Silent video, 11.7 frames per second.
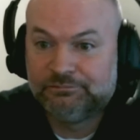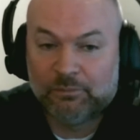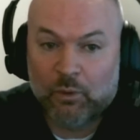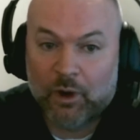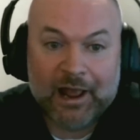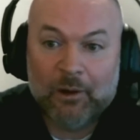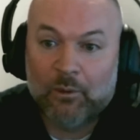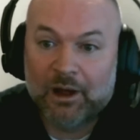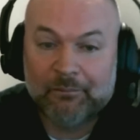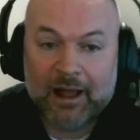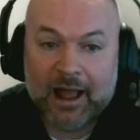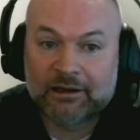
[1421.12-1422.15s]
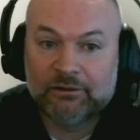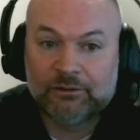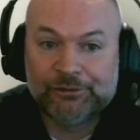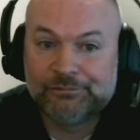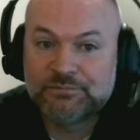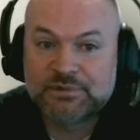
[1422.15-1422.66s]
one out, one back,
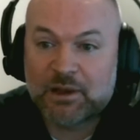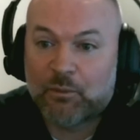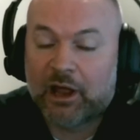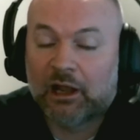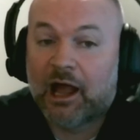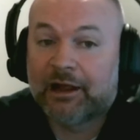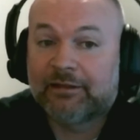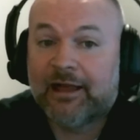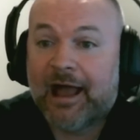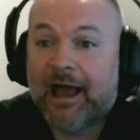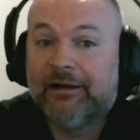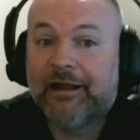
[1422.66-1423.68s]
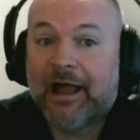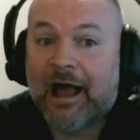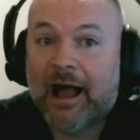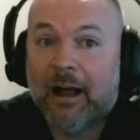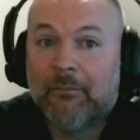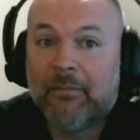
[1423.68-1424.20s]
or somewhere like that,
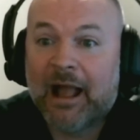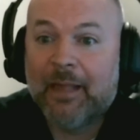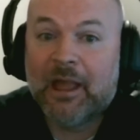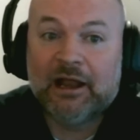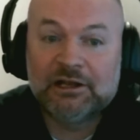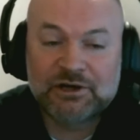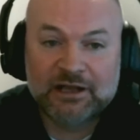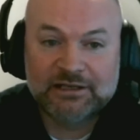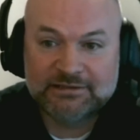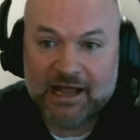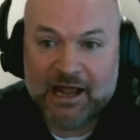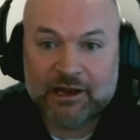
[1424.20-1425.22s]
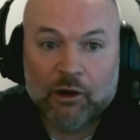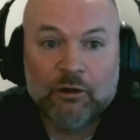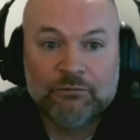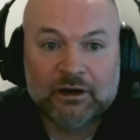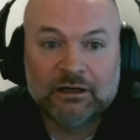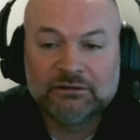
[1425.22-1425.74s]
and then he tried to take
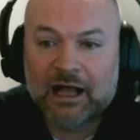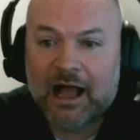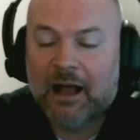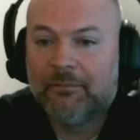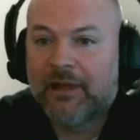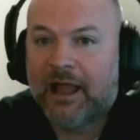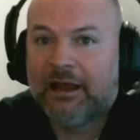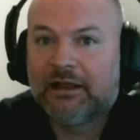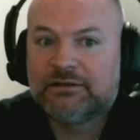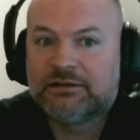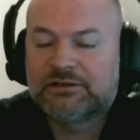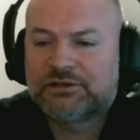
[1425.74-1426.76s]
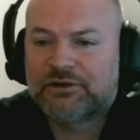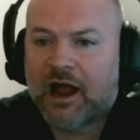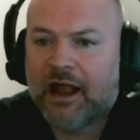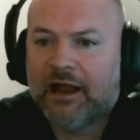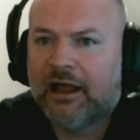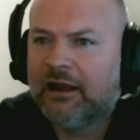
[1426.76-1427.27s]
over heading into the
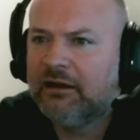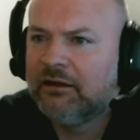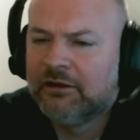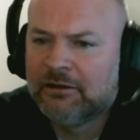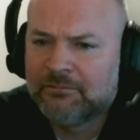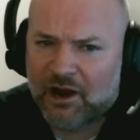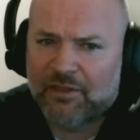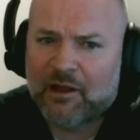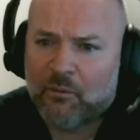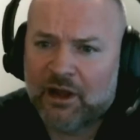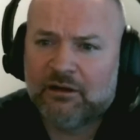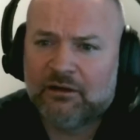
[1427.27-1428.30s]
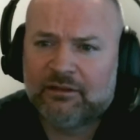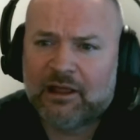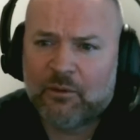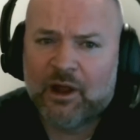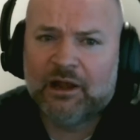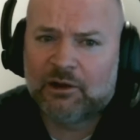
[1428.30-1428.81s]
straight, and they
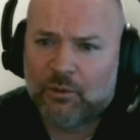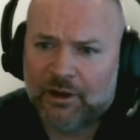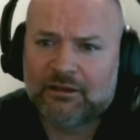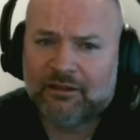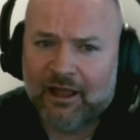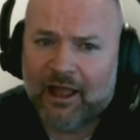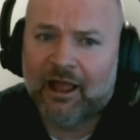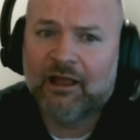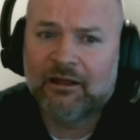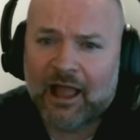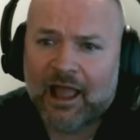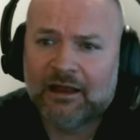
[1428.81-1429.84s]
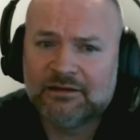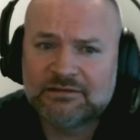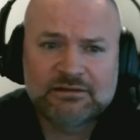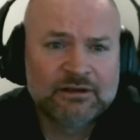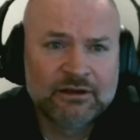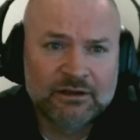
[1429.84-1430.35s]
went quick there, and
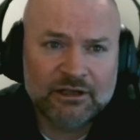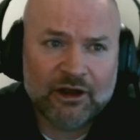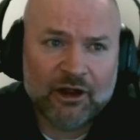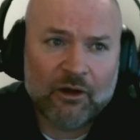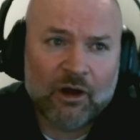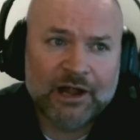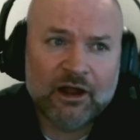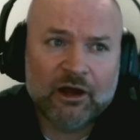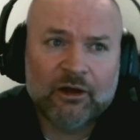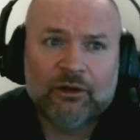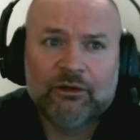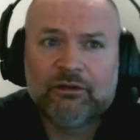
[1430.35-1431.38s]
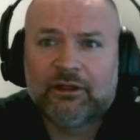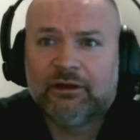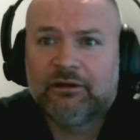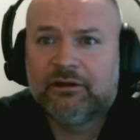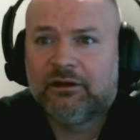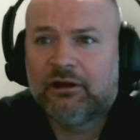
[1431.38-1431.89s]
I know that
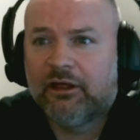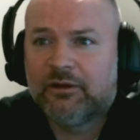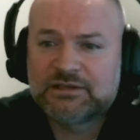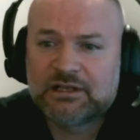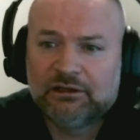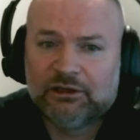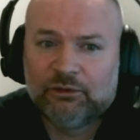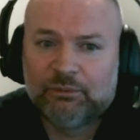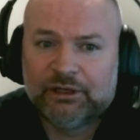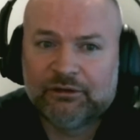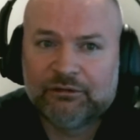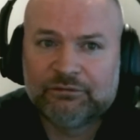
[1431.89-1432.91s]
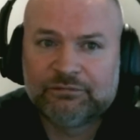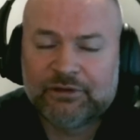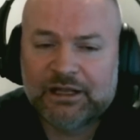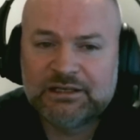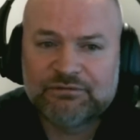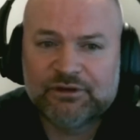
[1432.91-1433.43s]
there was a little bit of
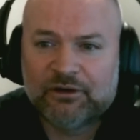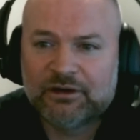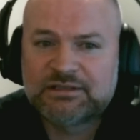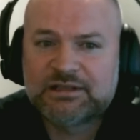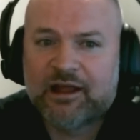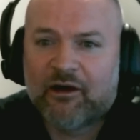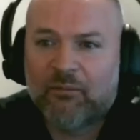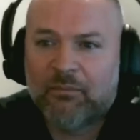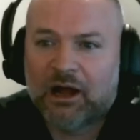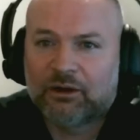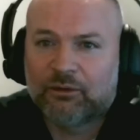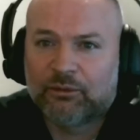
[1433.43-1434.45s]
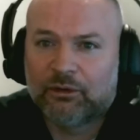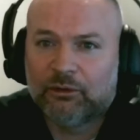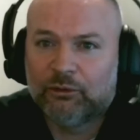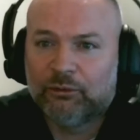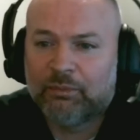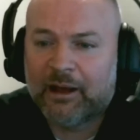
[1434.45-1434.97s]
interference there on Buckaroo,